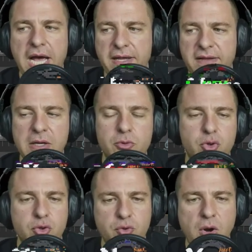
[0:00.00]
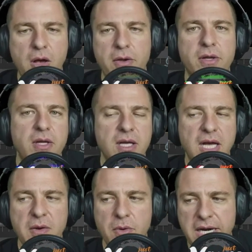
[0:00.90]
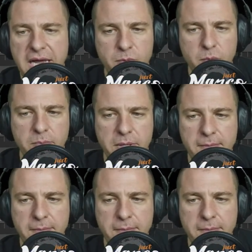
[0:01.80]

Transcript: how strong our light will be.